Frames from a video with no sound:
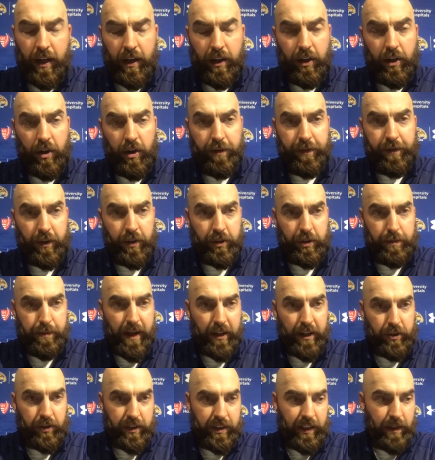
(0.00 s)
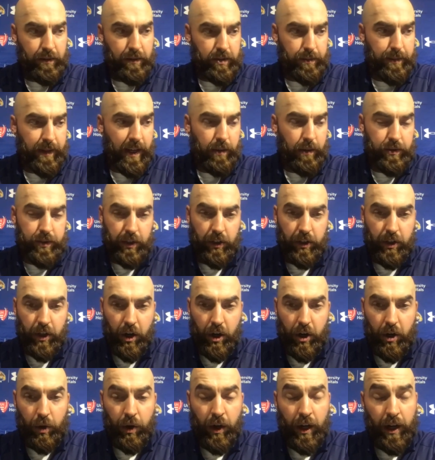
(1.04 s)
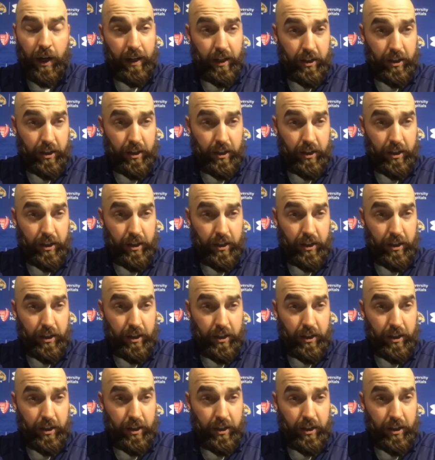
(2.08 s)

you know, for special teams to be able to go